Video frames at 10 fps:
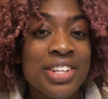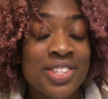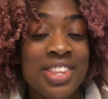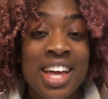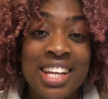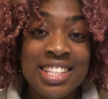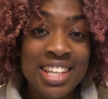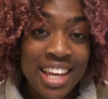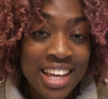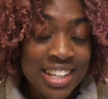So that
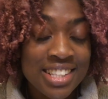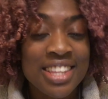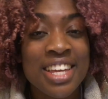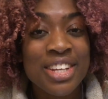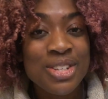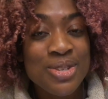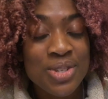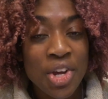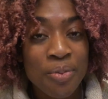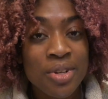is it. Thank you
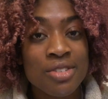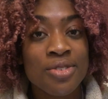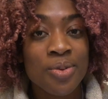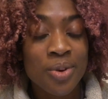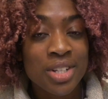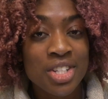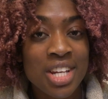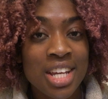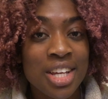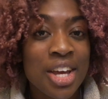so much for
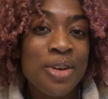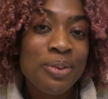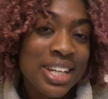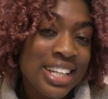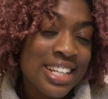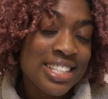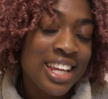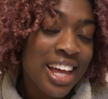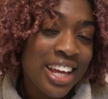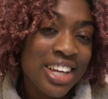watching. Please
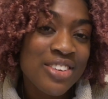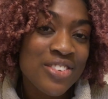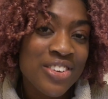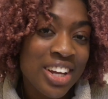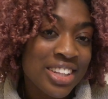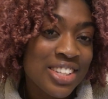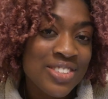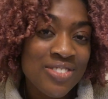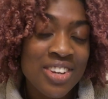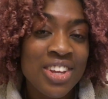like if you like
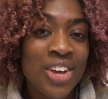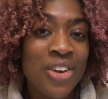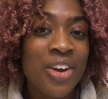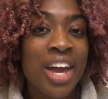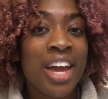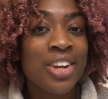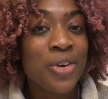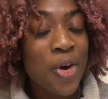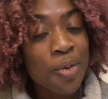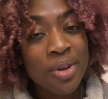this video and
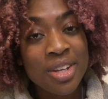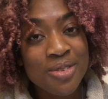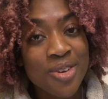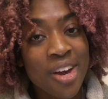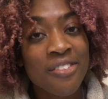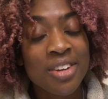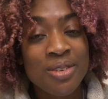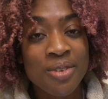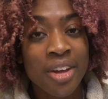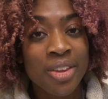comment if you have
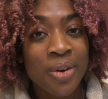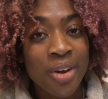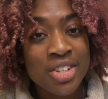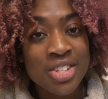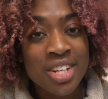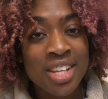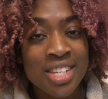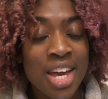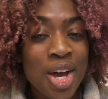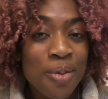any further questions.
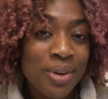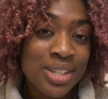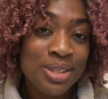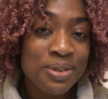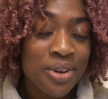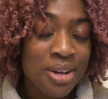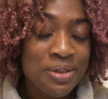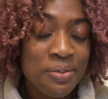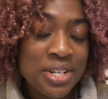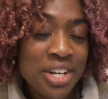Please subscribe
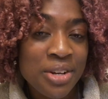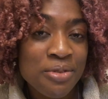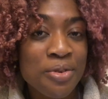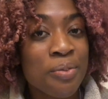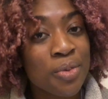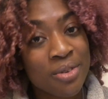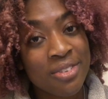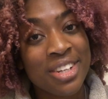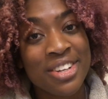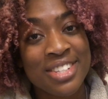to my channel for more
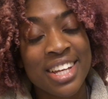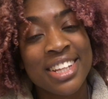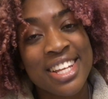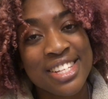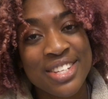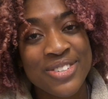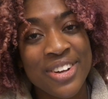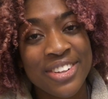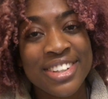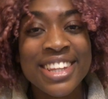videos like this as
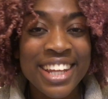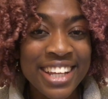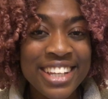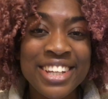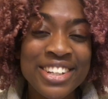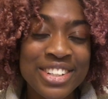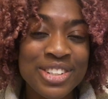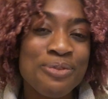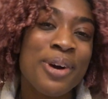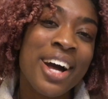well. Thank
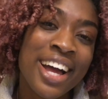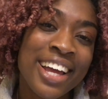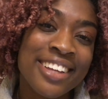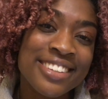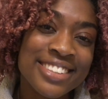you. Bye.